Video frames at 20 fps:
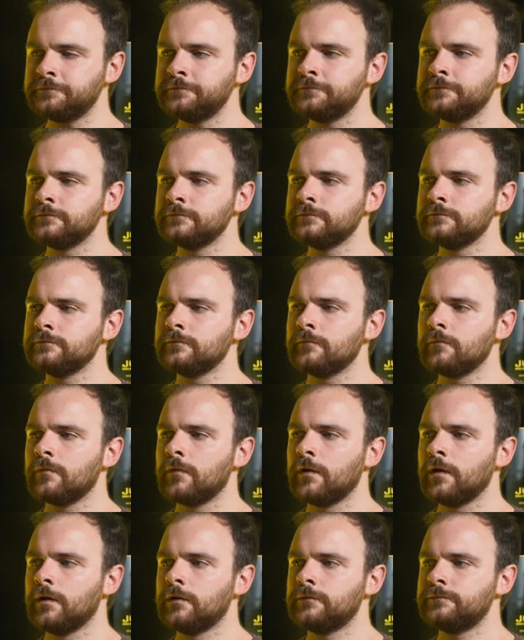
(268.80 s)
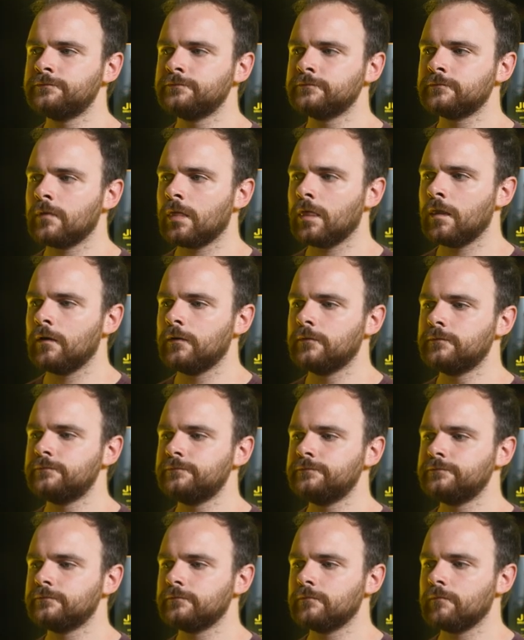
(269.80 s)

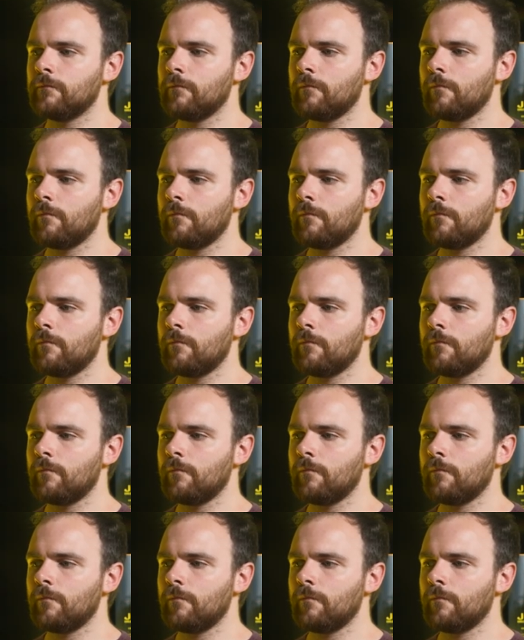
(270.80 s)
Nothing is said.